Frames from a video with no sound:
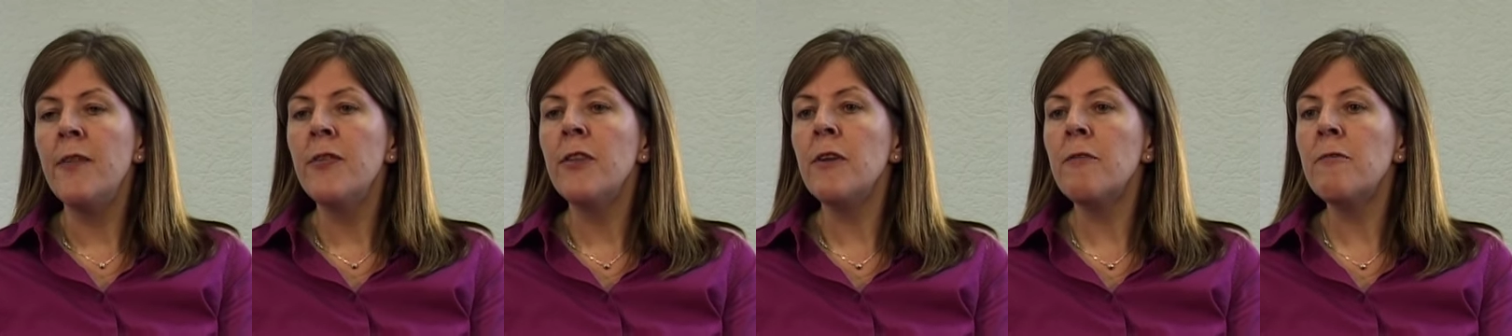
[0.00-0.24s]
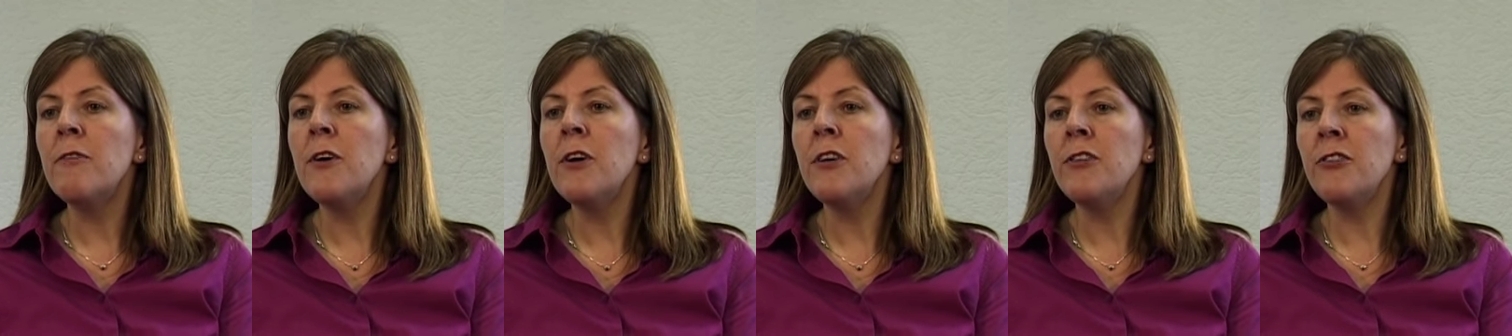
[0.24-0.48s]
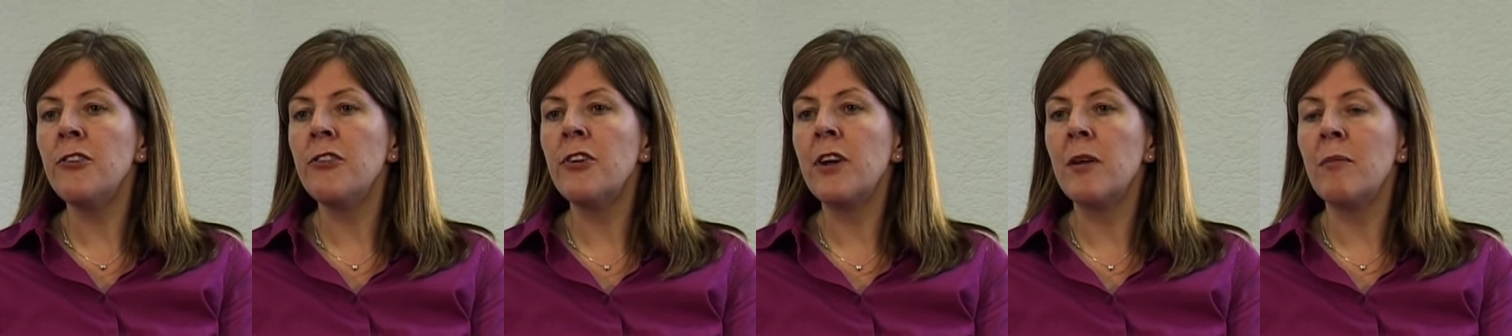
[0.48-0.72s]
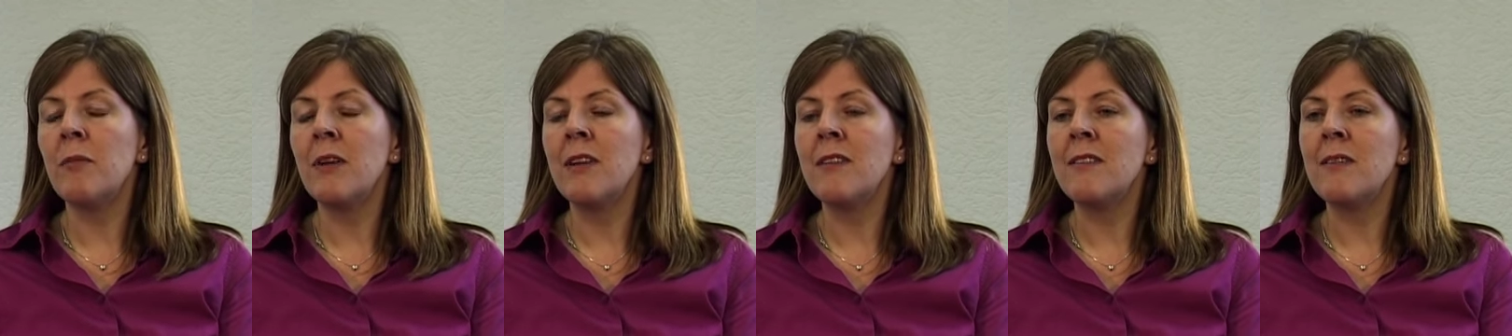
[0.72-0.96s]
The first
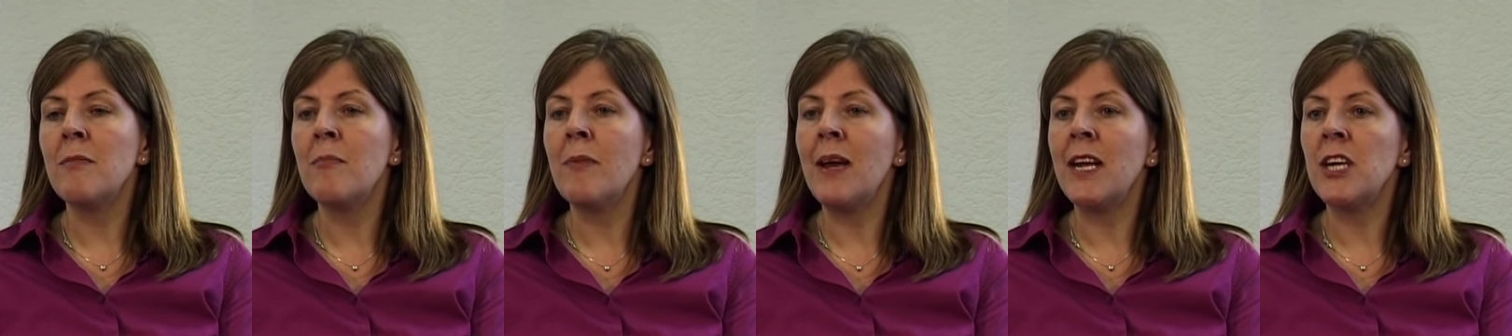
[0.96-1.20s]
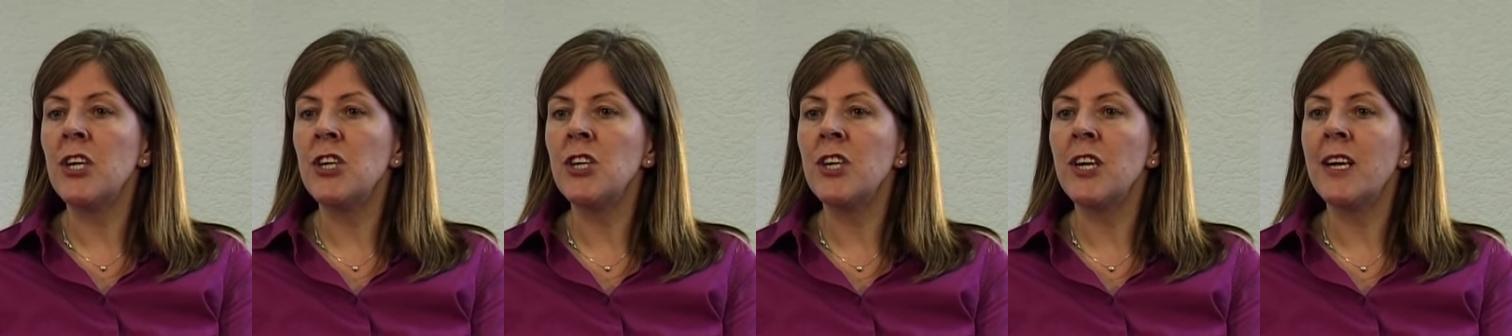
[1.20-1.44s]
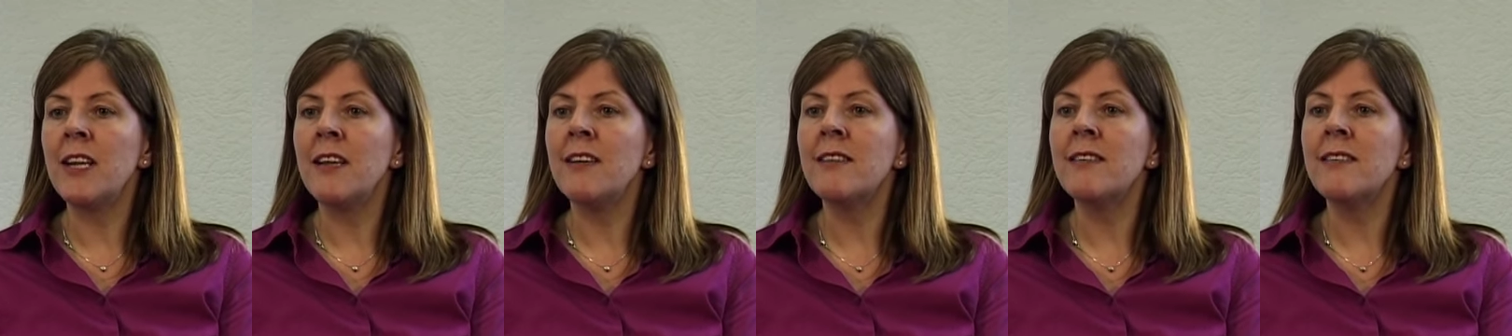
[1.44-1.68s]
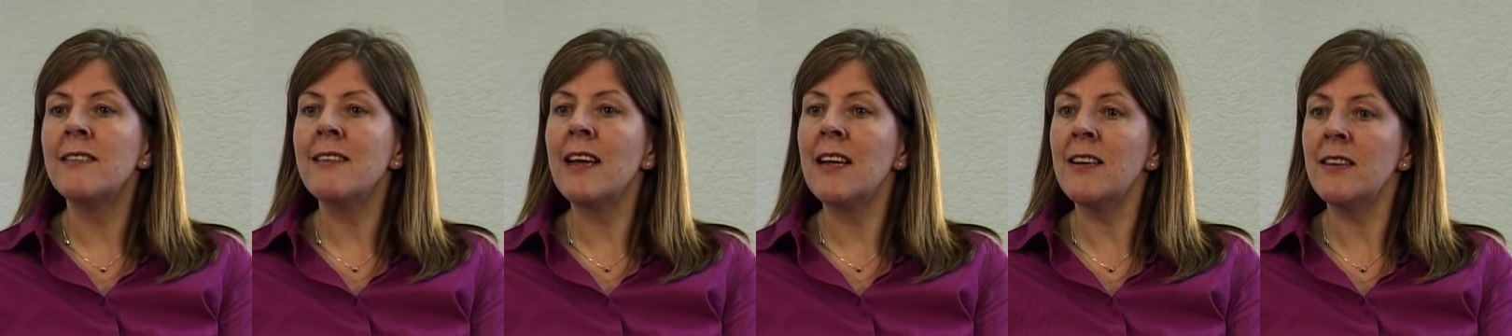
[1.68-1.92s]
treatment to mention is
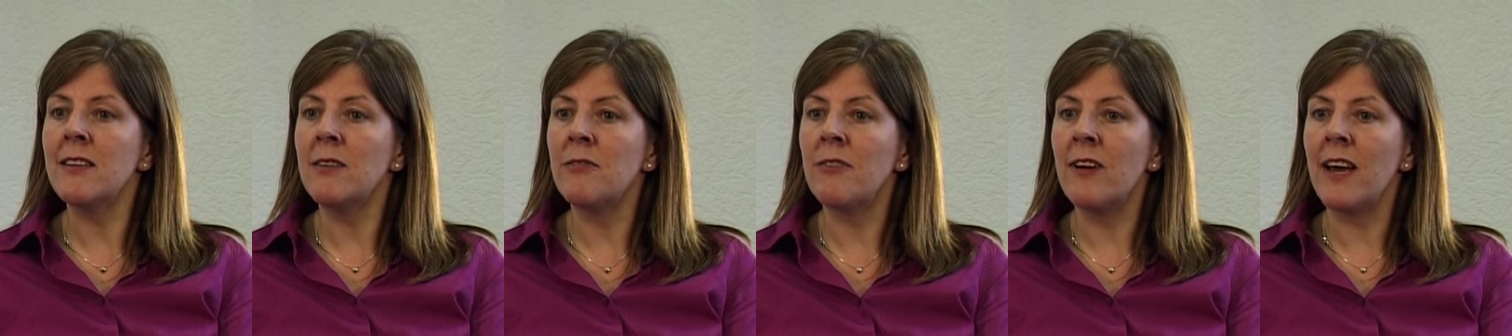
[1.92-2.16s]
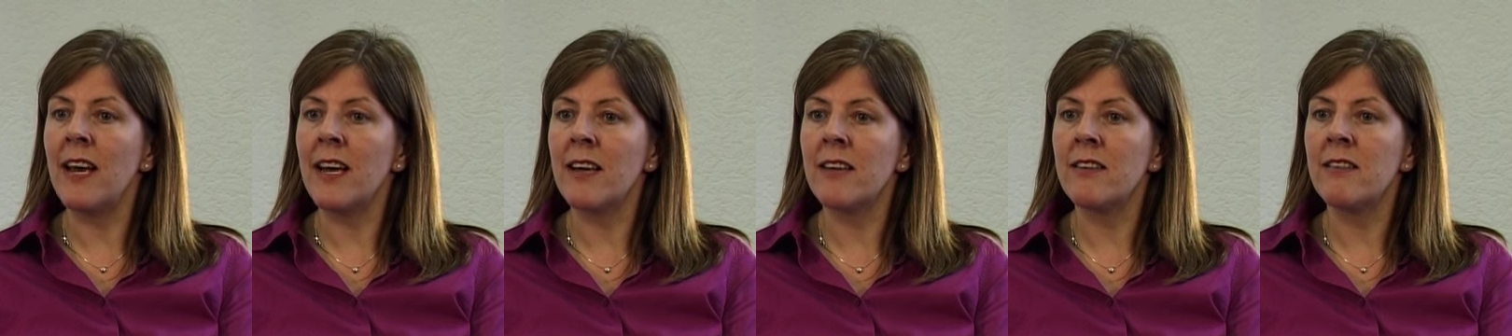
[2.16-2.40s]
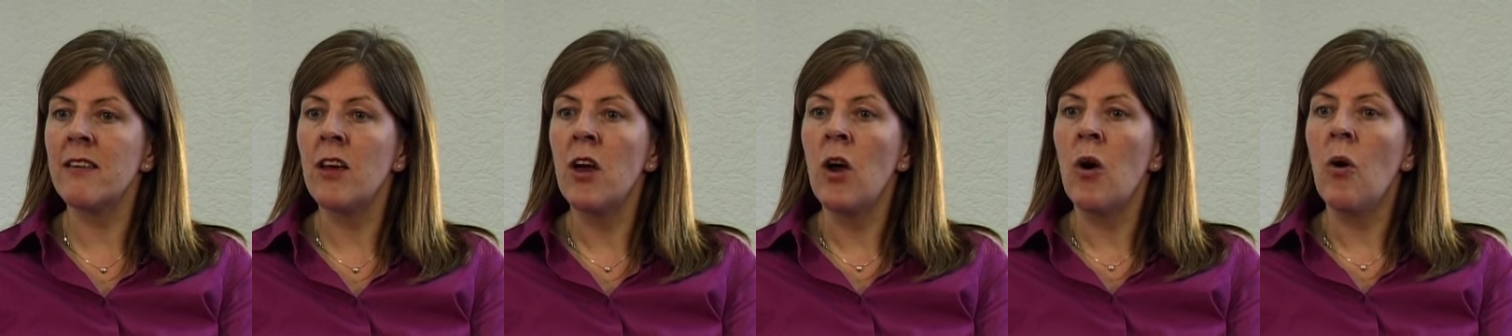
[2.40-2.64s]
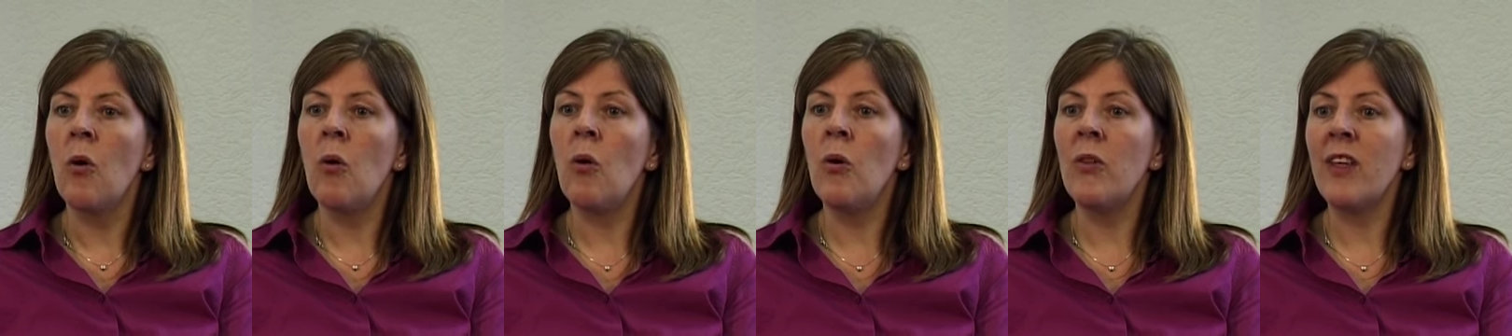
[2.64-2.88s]
Sativex,
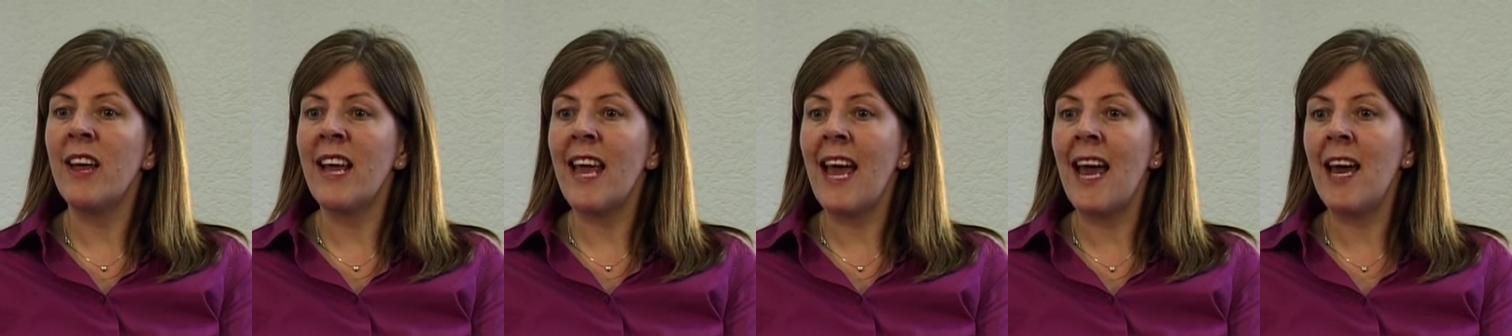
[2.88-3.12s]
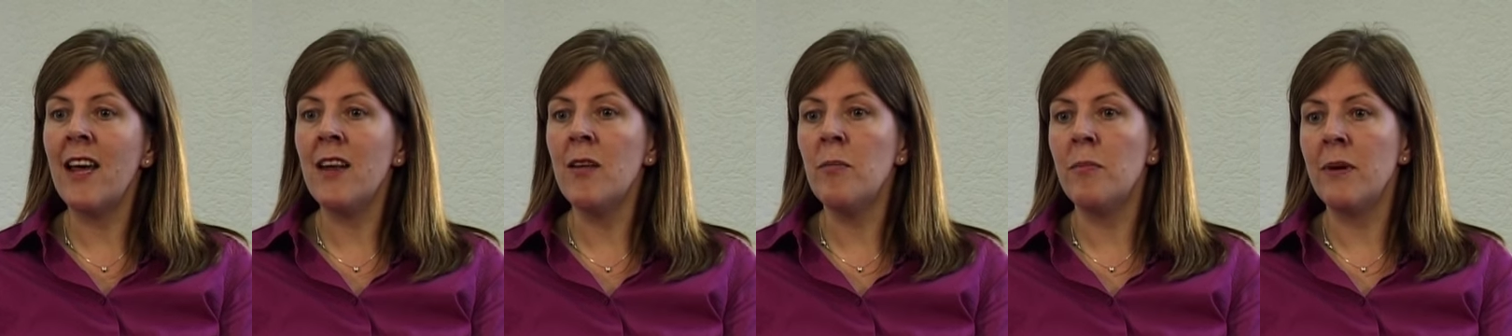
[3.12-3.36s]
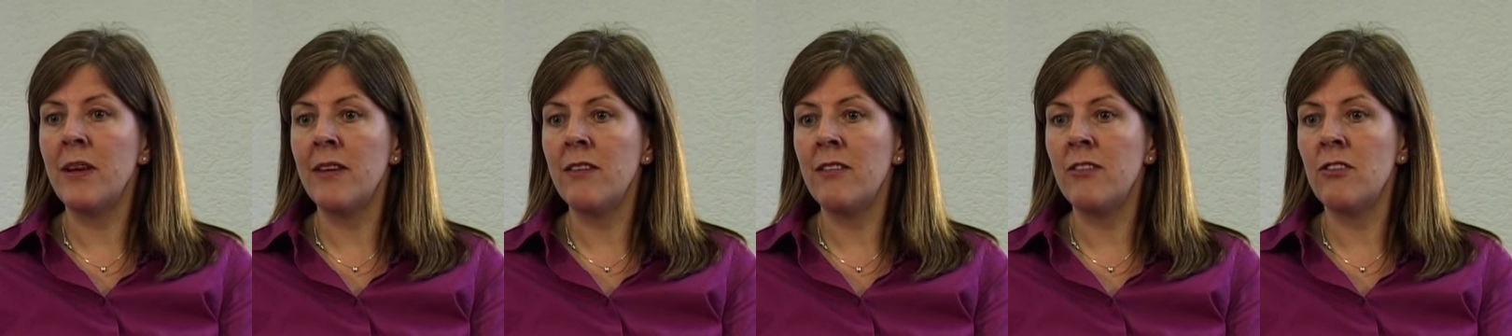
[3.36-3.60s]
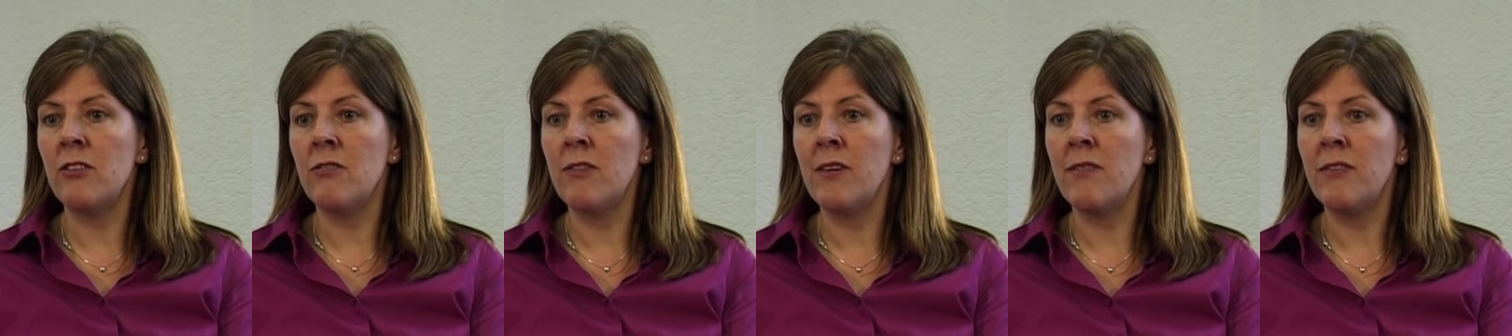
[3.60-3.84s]
or the cannabis
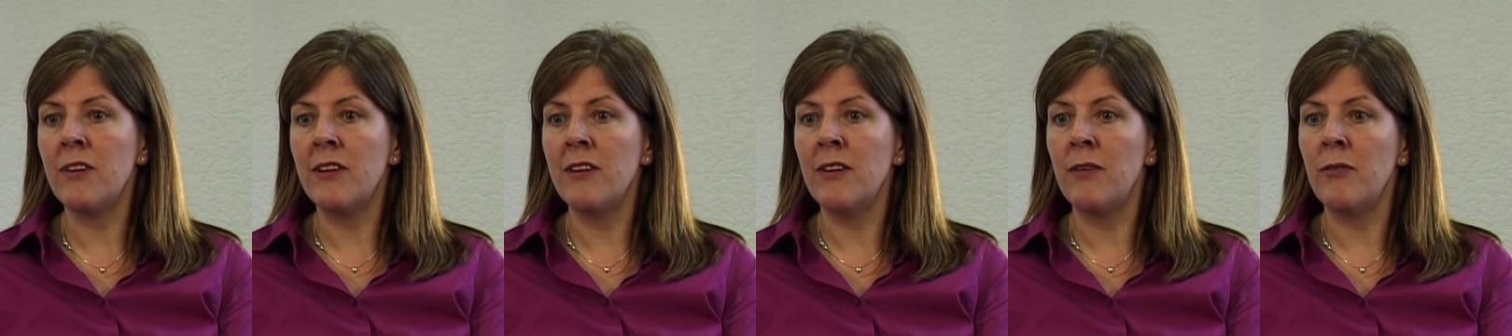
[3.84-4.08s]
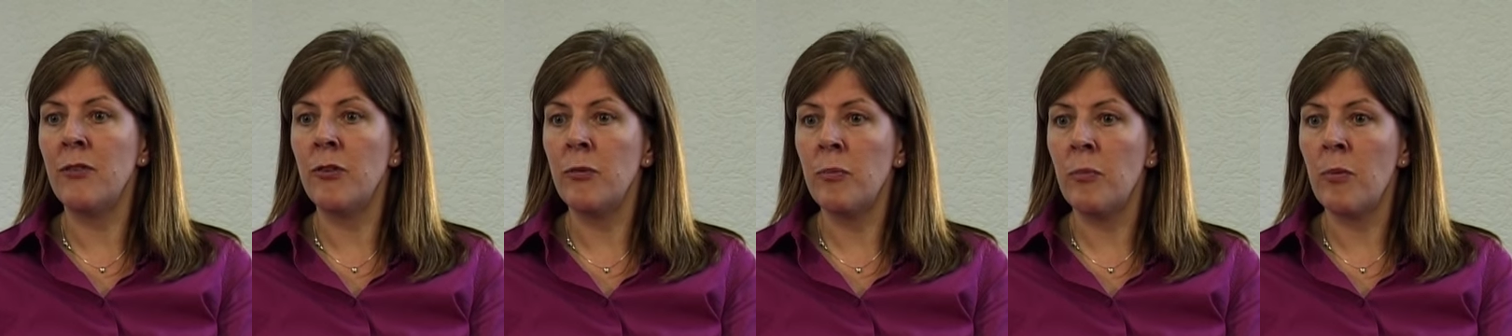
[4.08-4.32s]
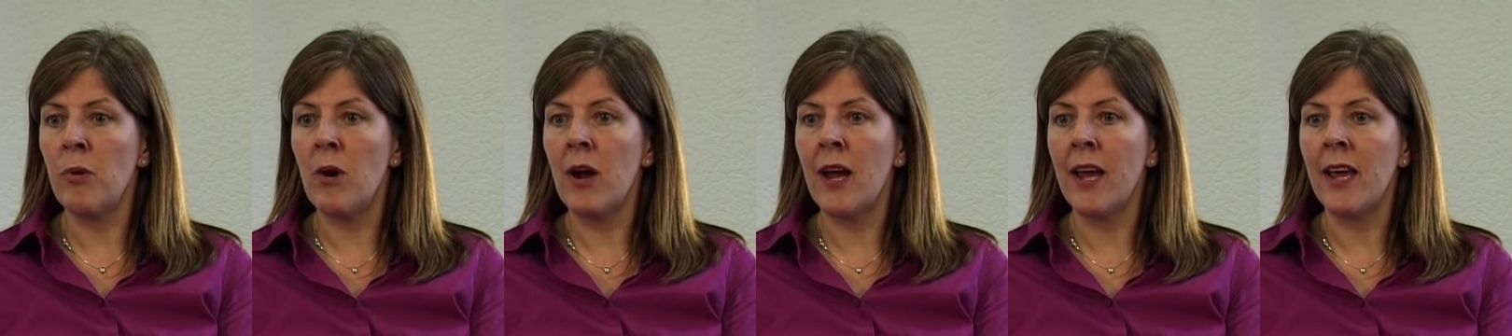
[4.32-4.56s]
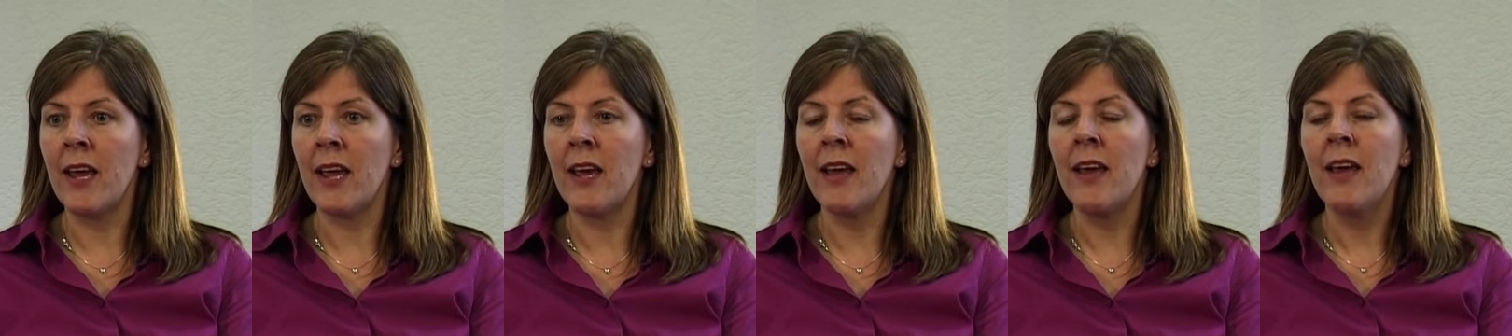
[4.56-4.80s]
derivative
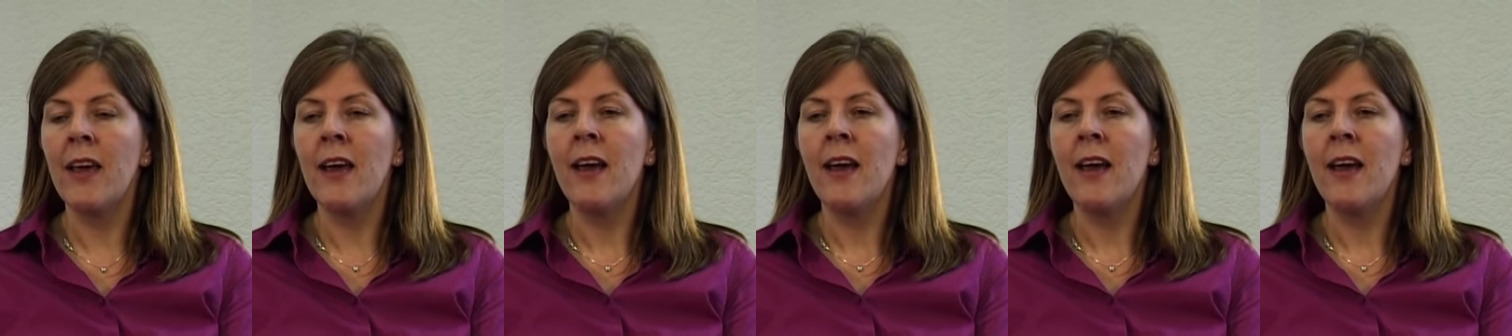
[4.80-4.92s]
spray.